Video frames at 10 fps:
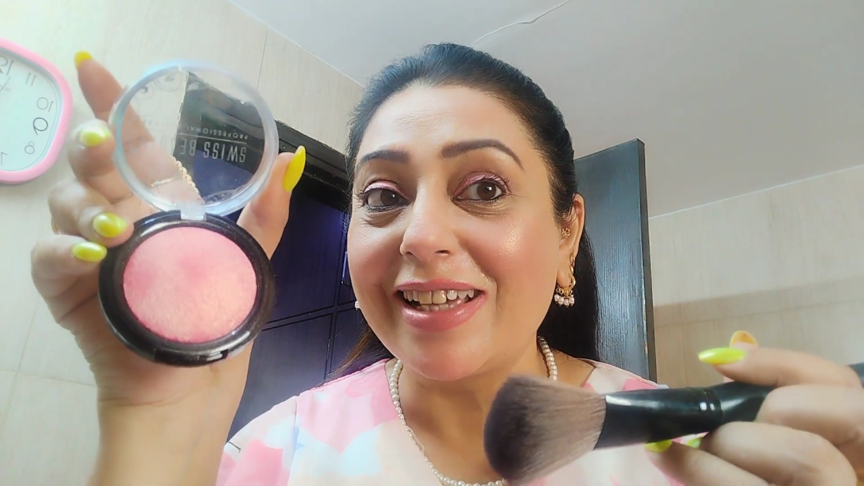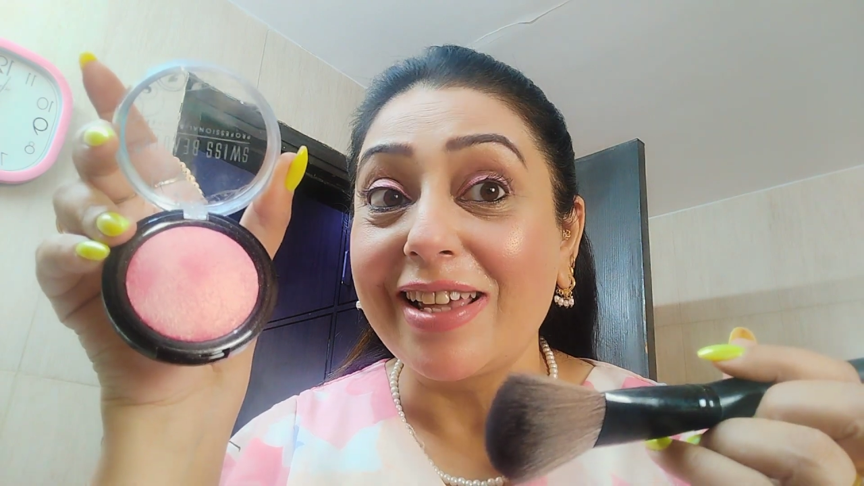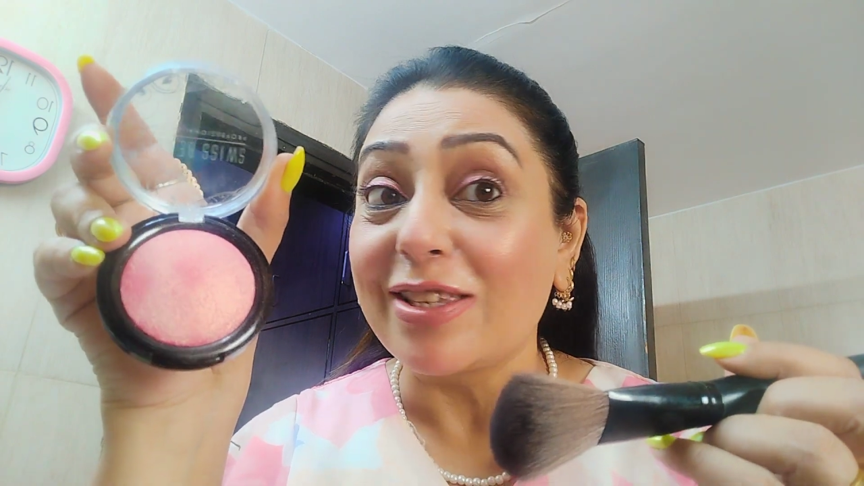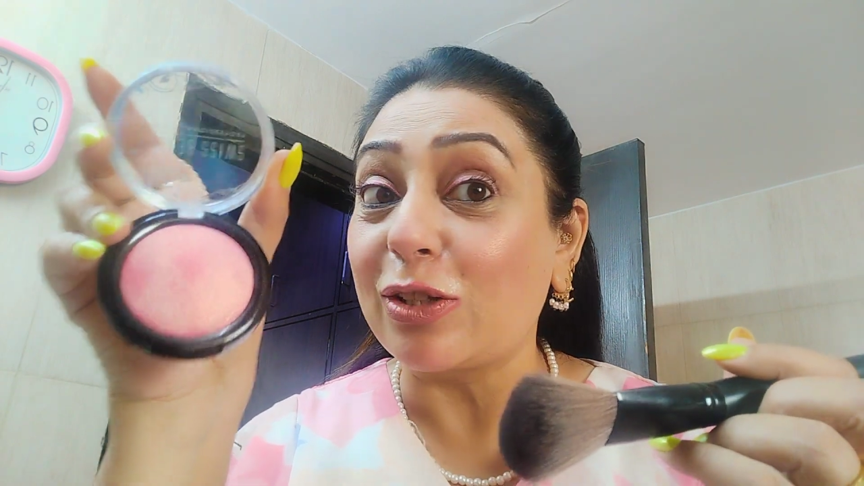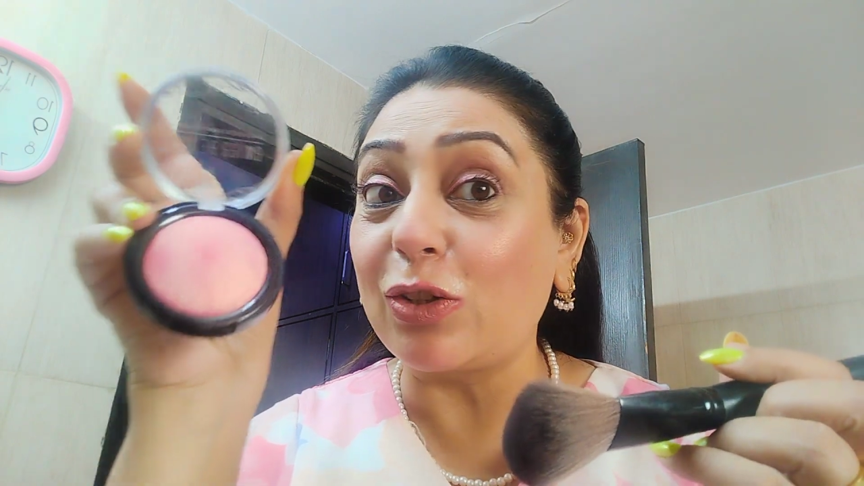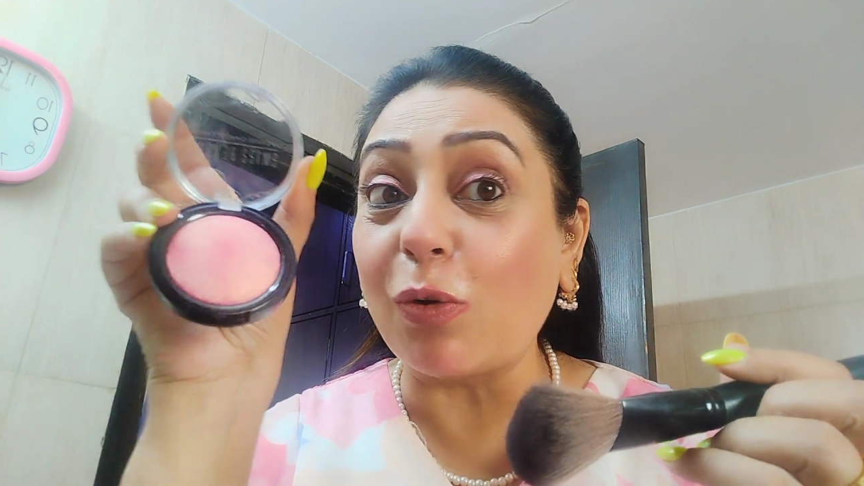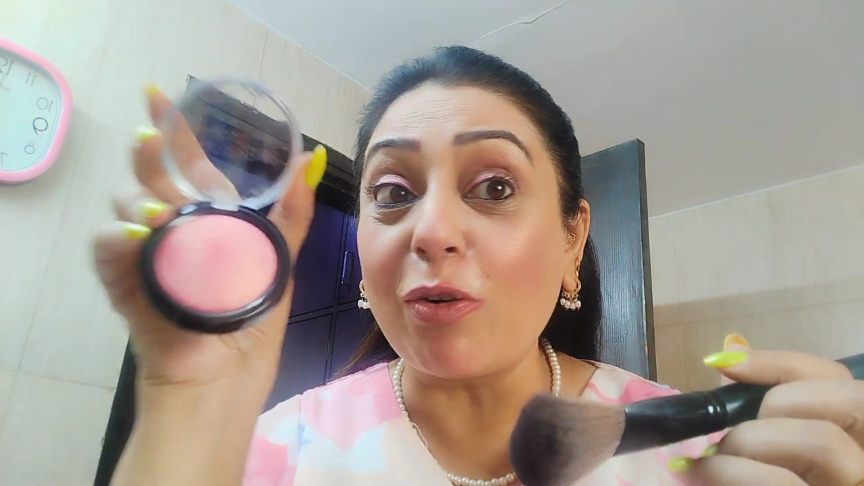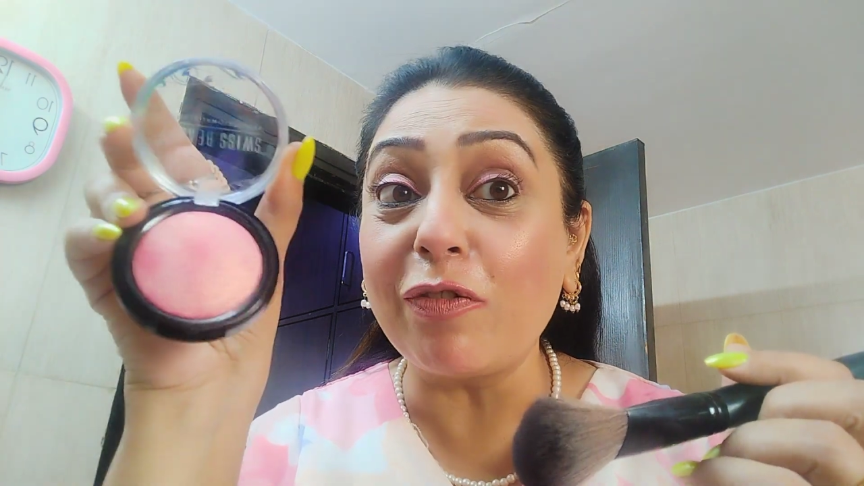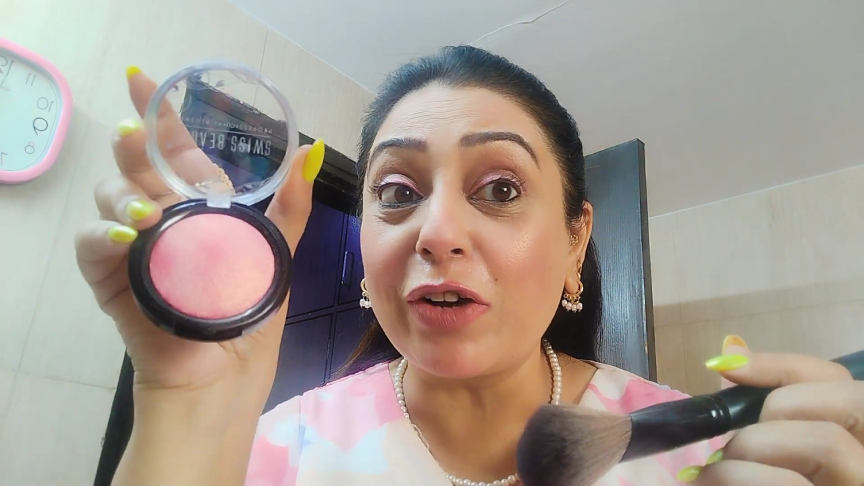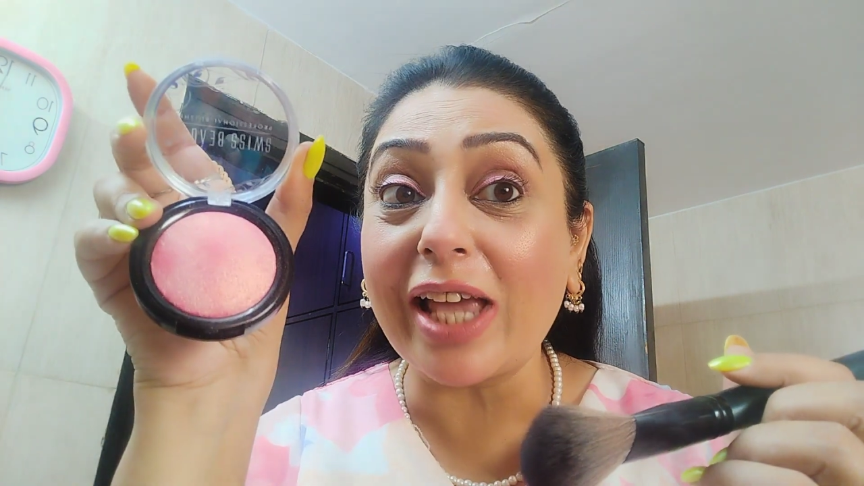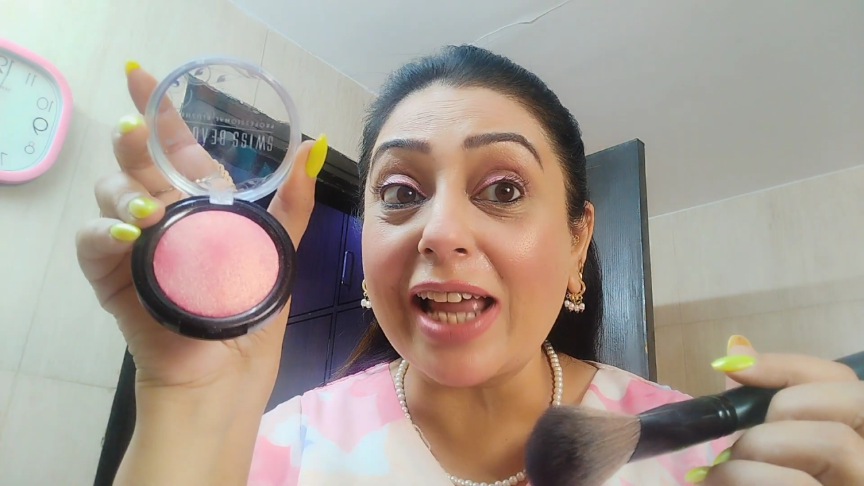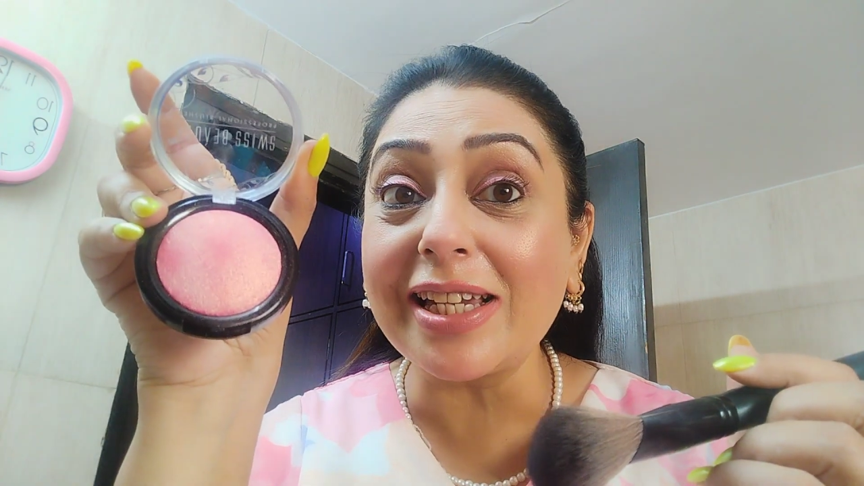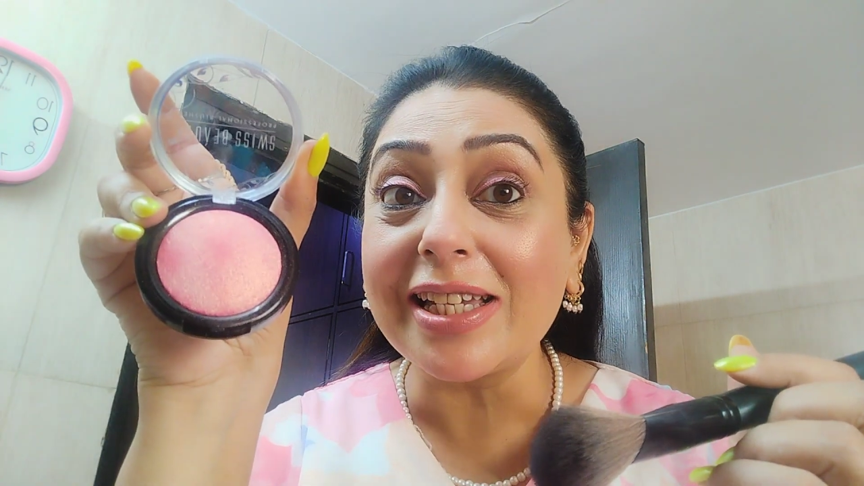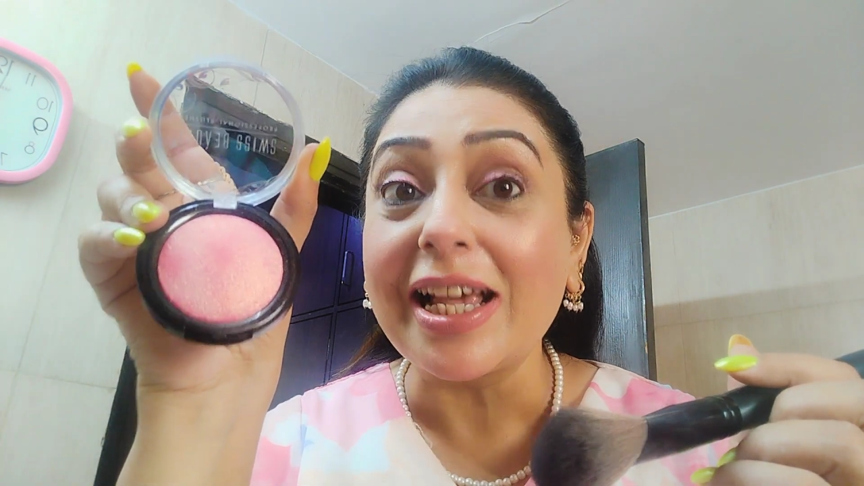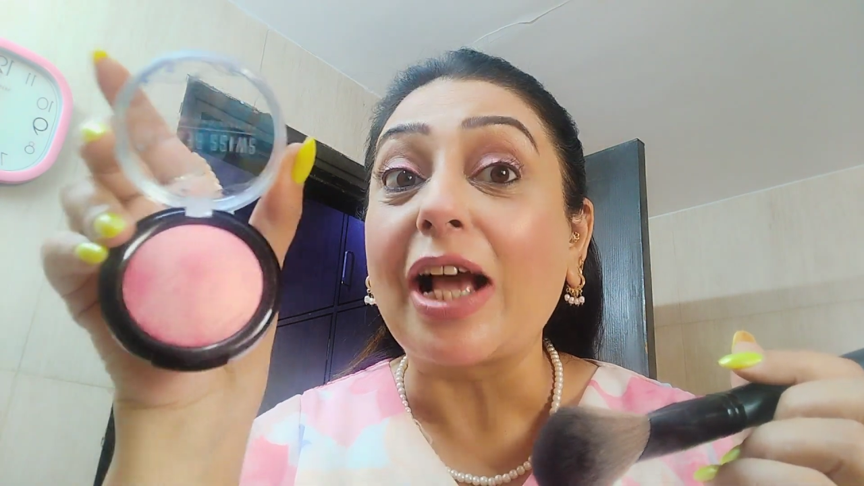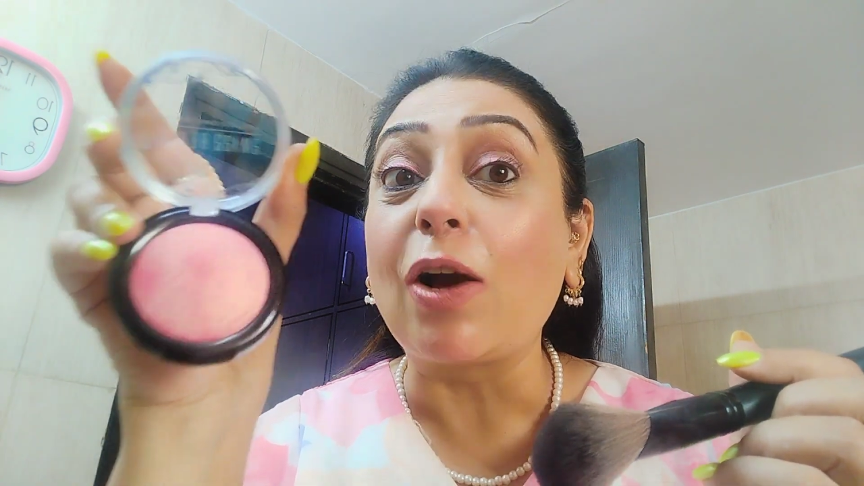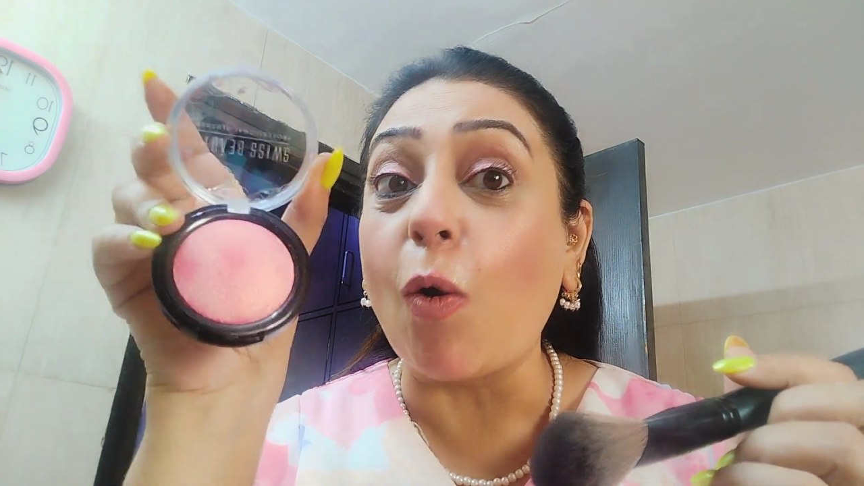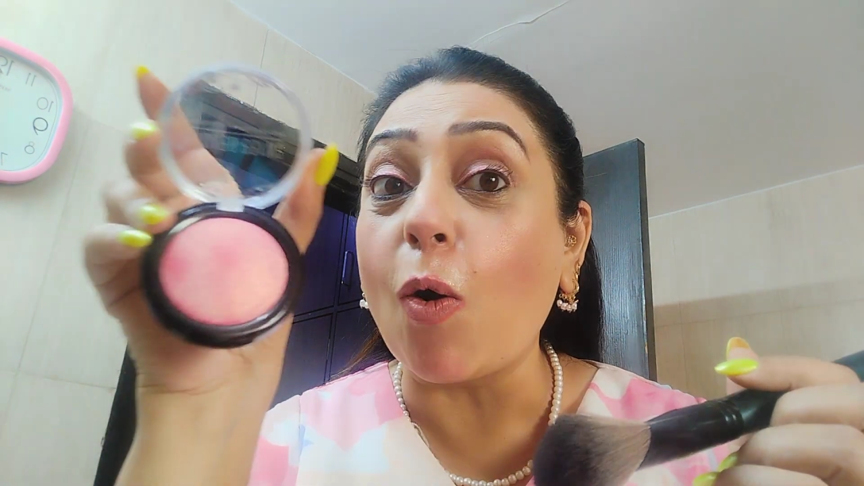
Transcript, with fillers: so don't forget go